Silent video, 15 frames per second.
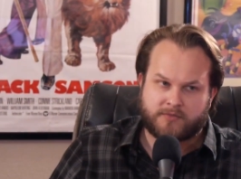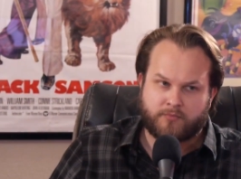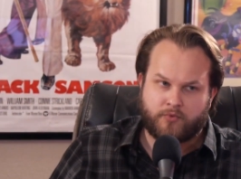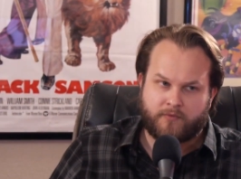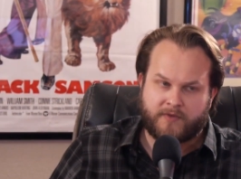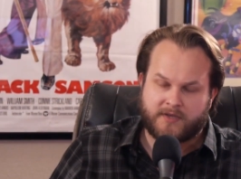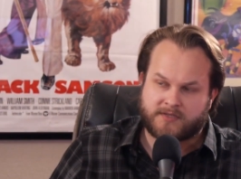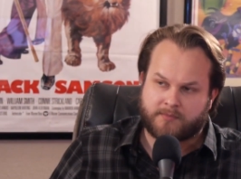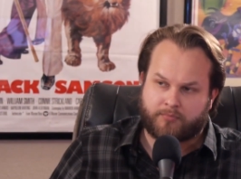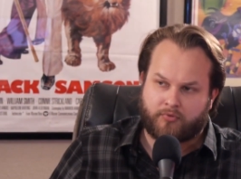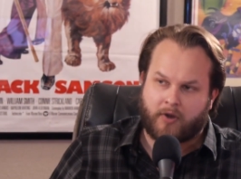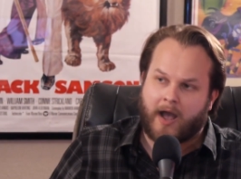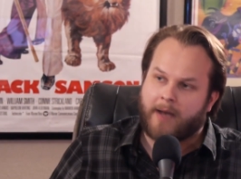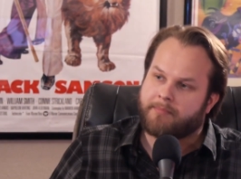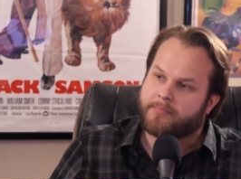this mm-hmm. movie is a
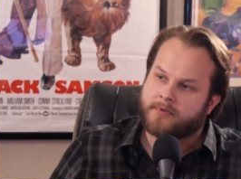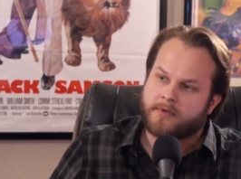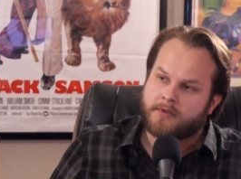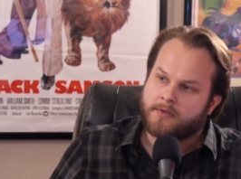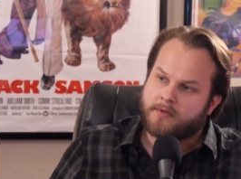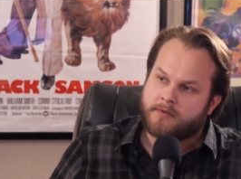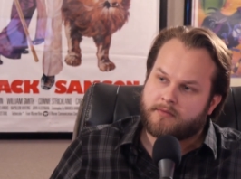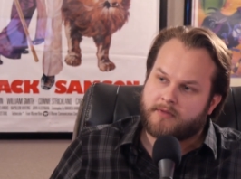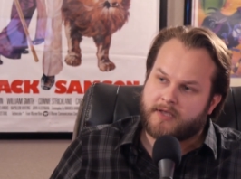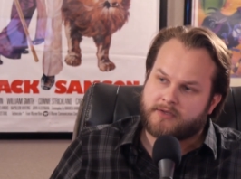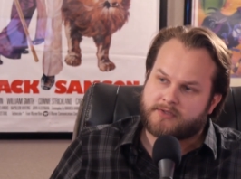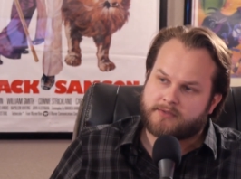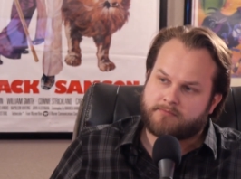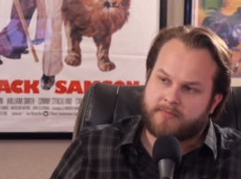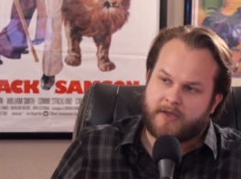prop. Yeah, they,
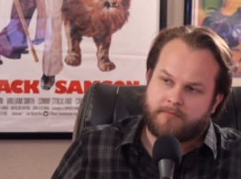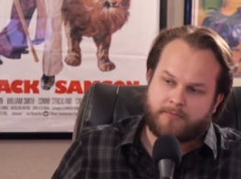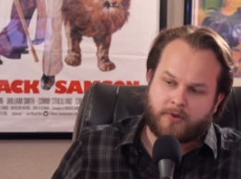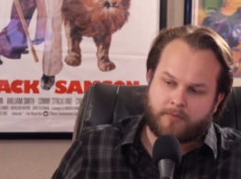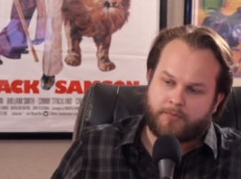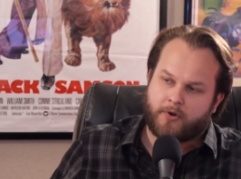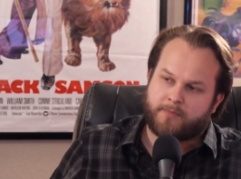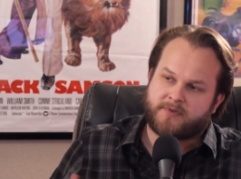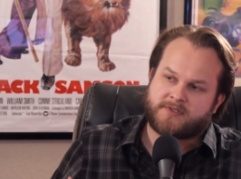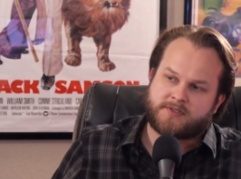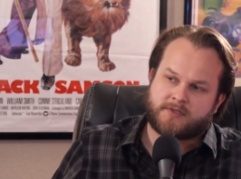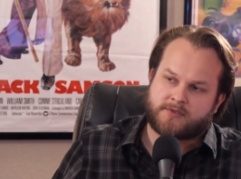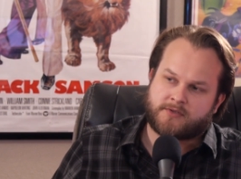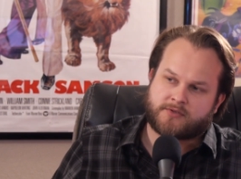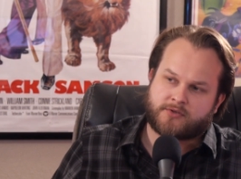they their purpose
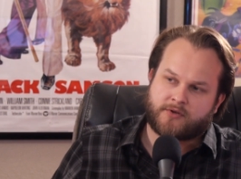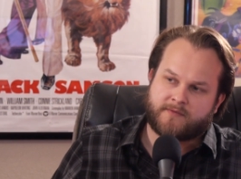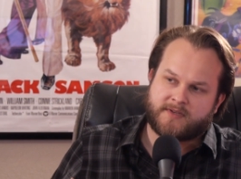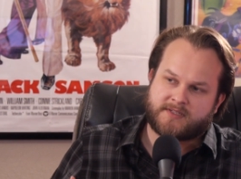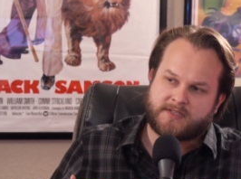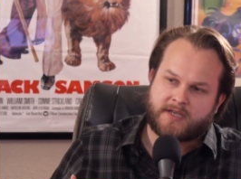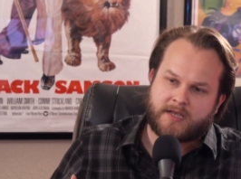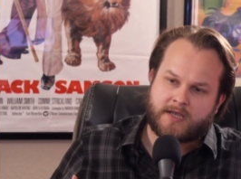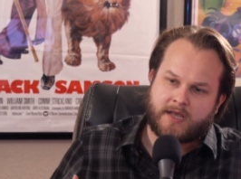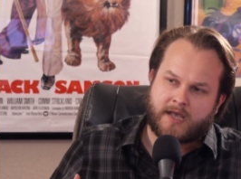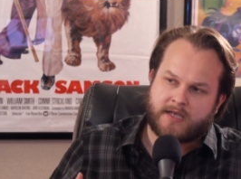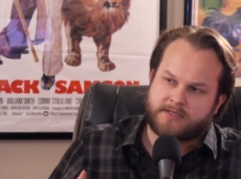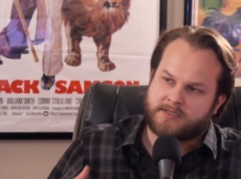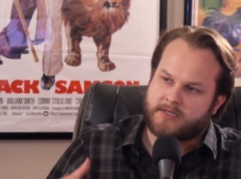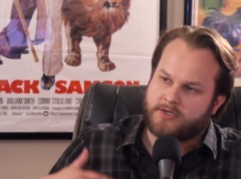is to serve as a
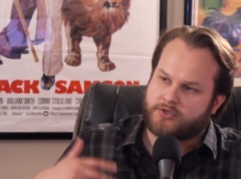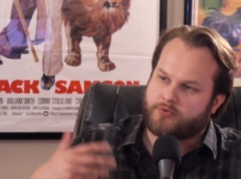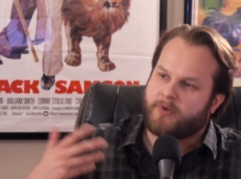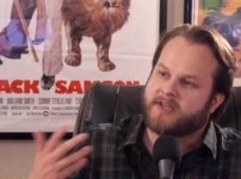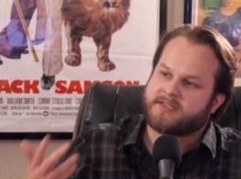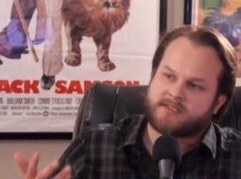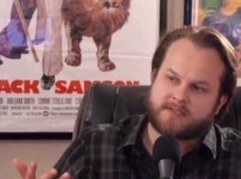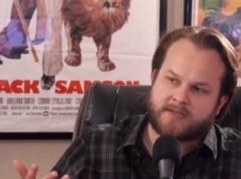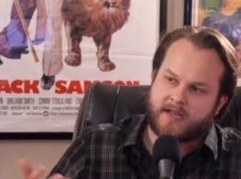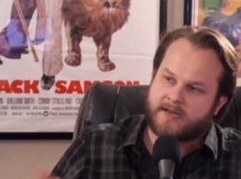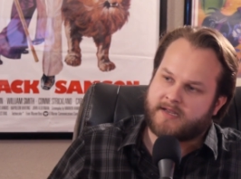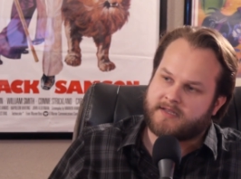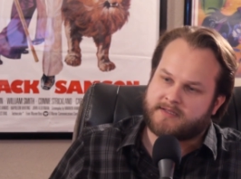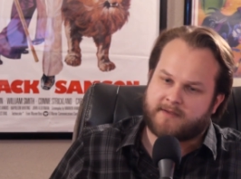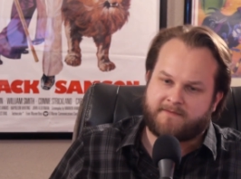as a twist and
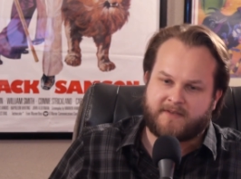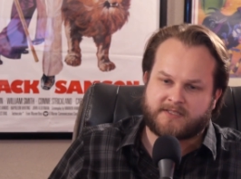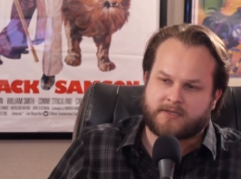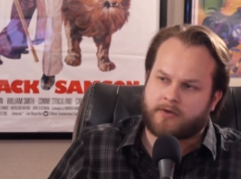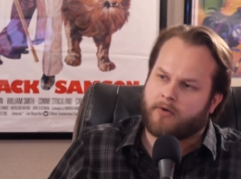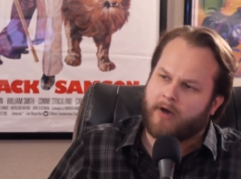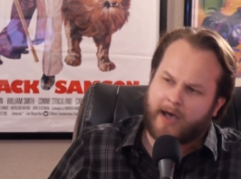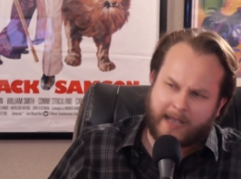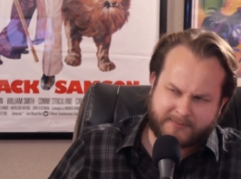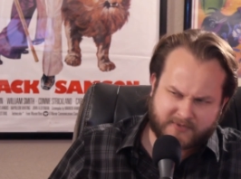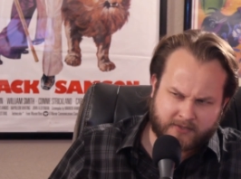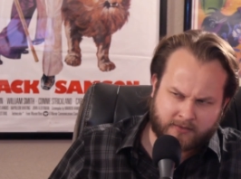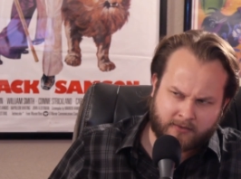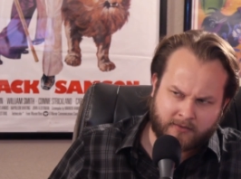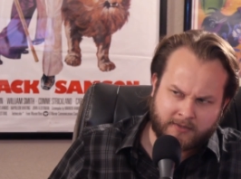as a physical
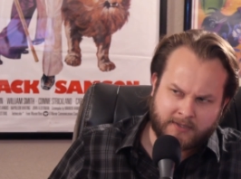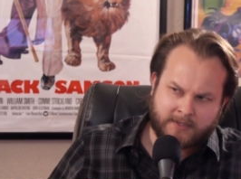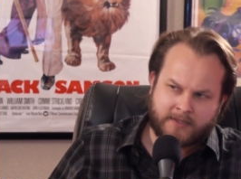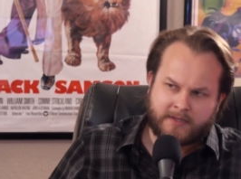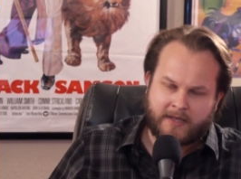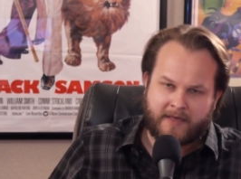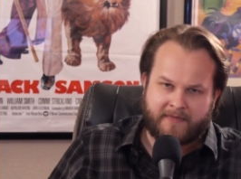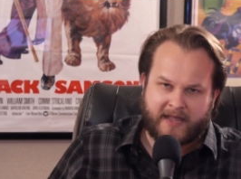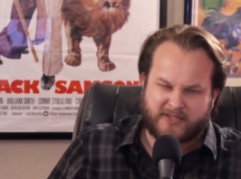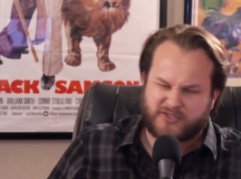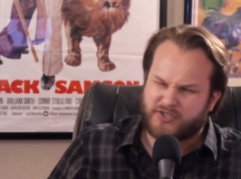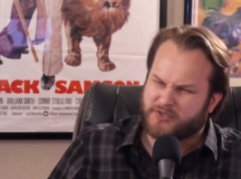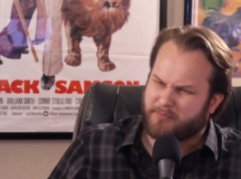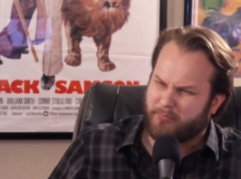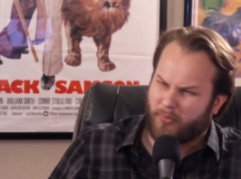obstacle, and that's
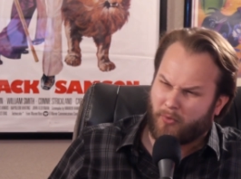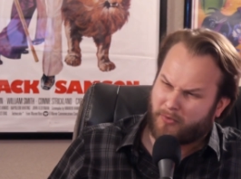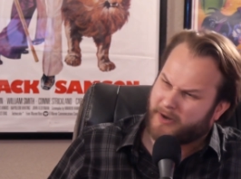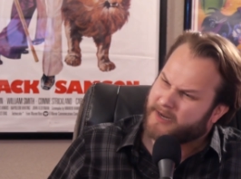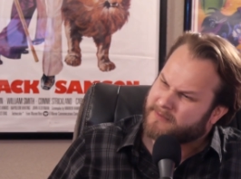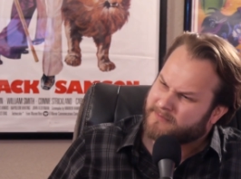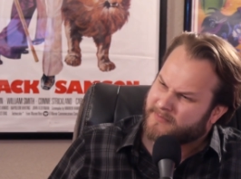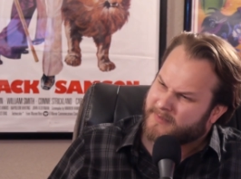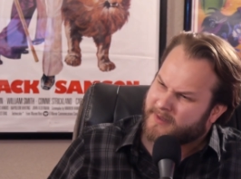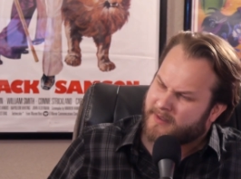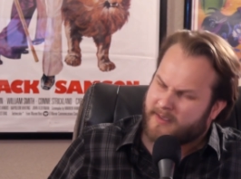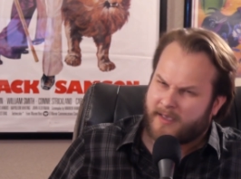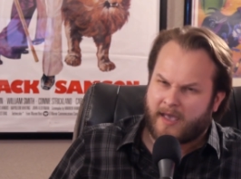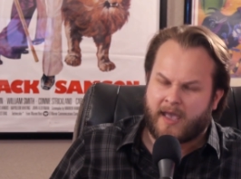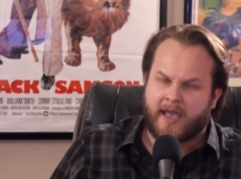just boring.
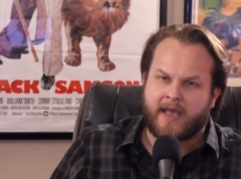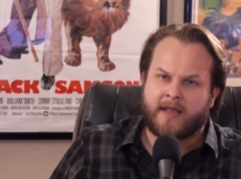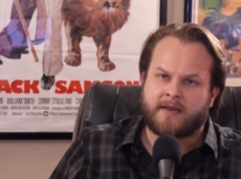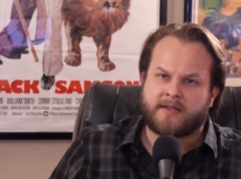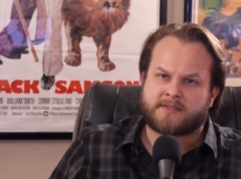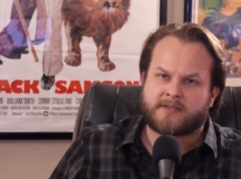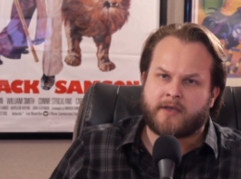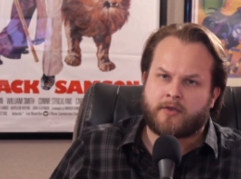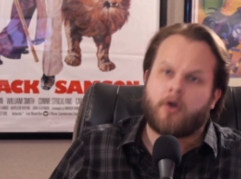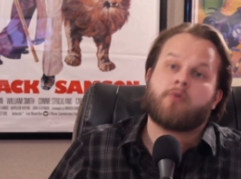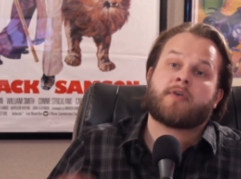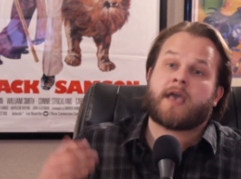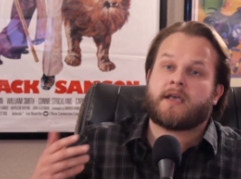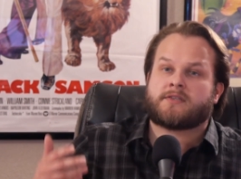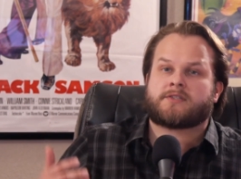Yeah, and it's like
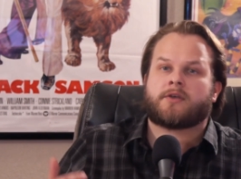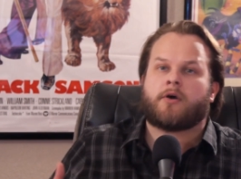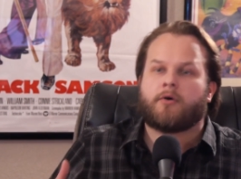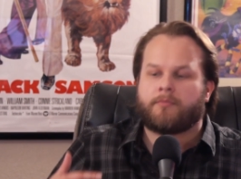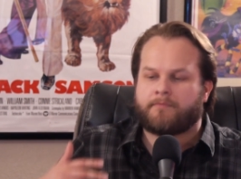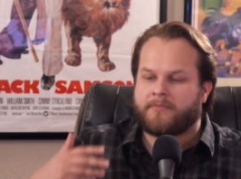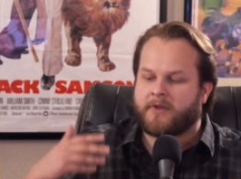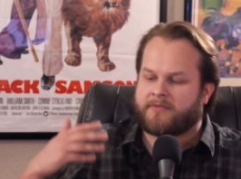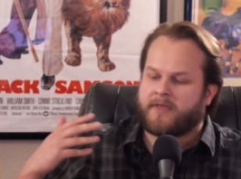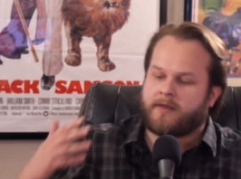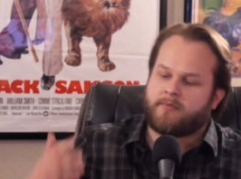okay, so they're